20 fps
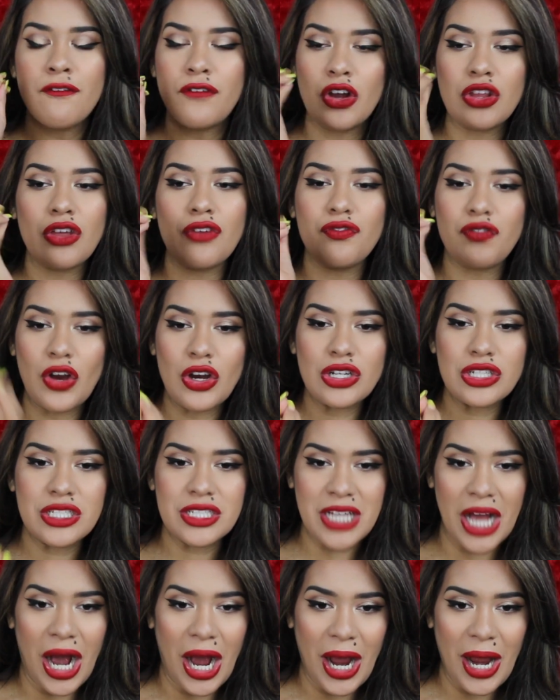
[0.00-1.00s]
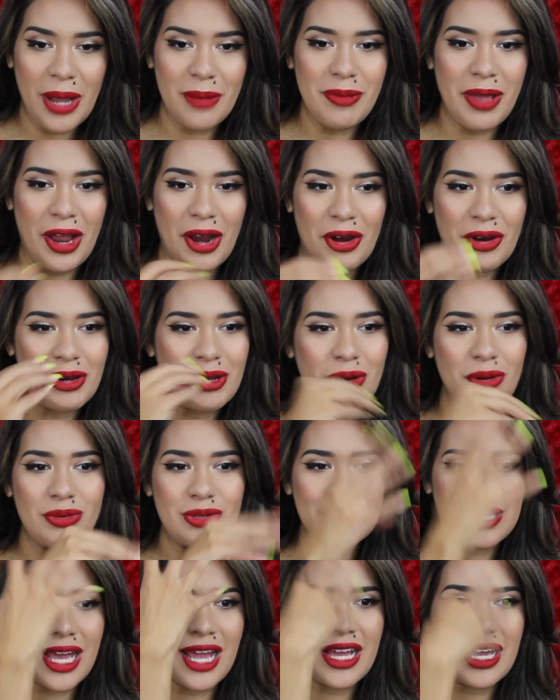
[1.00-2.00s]
for the first time, Ariel
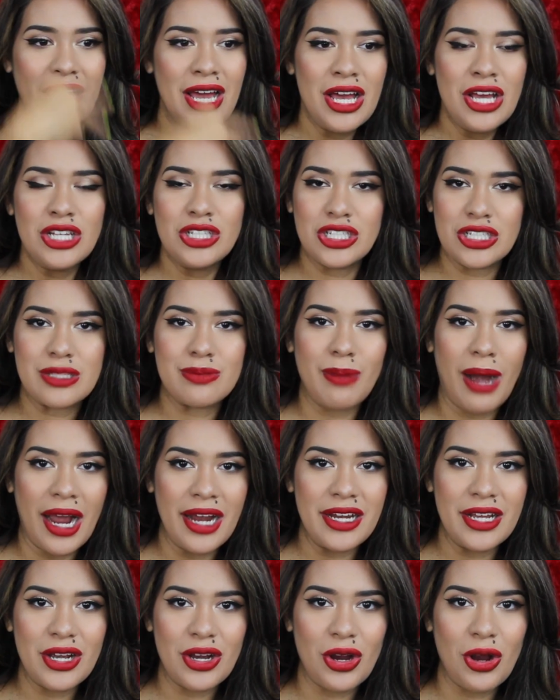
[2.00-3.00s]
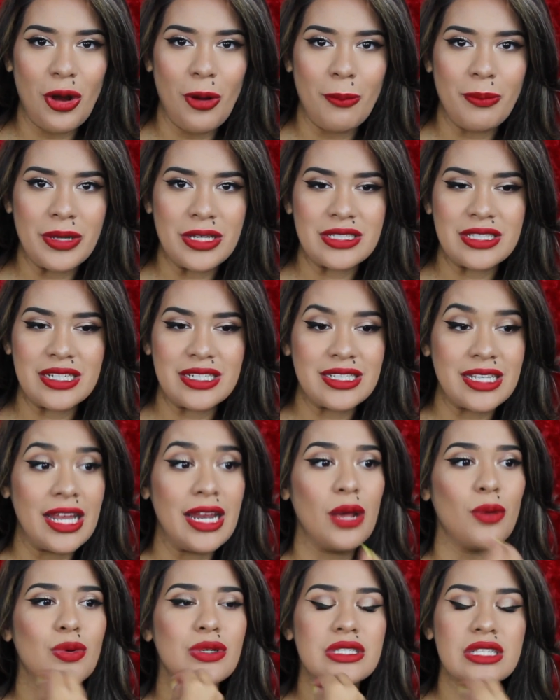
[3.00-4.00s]
was like just minding her own business,
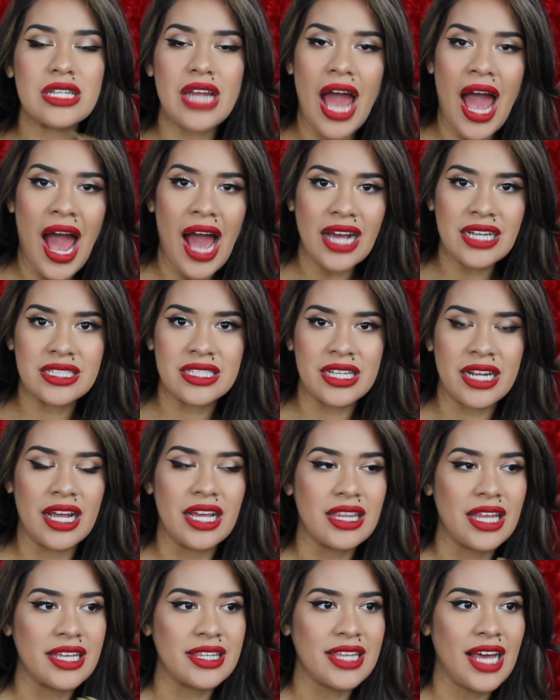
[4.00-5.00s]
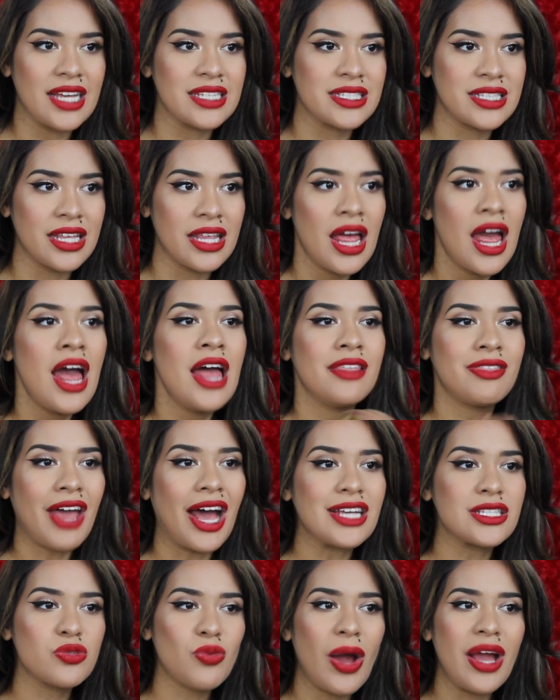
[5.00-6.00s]
and it was an accident. Like,
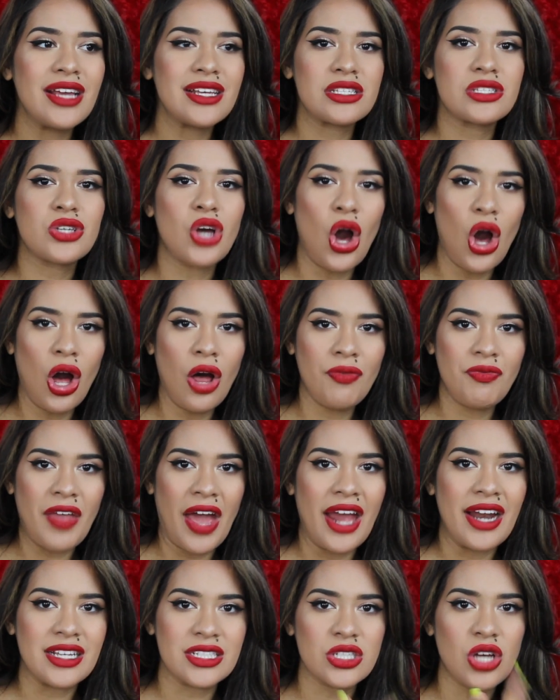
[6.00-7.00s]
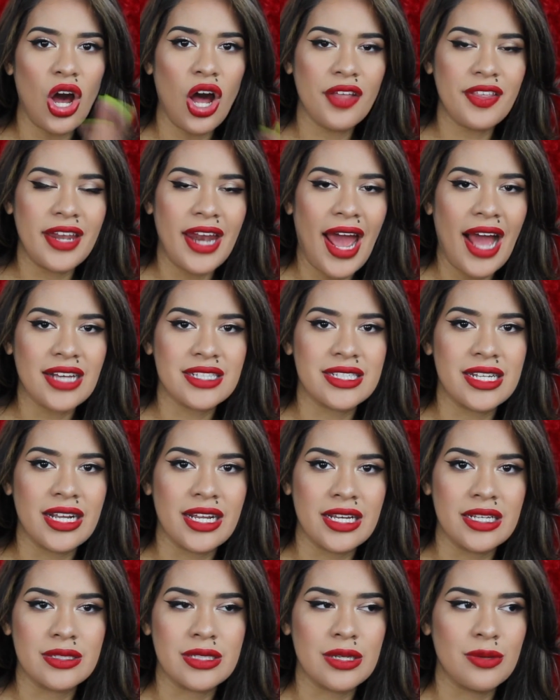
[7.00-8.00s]
that's why it's called that. It's called an
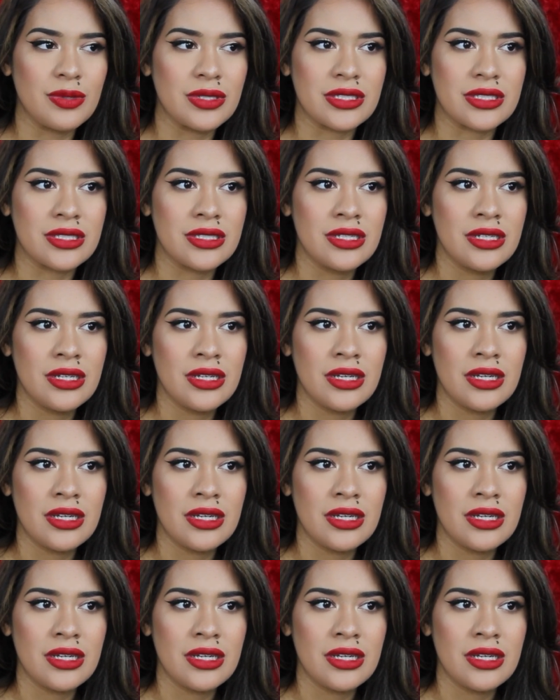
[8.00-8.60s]
accident, because it was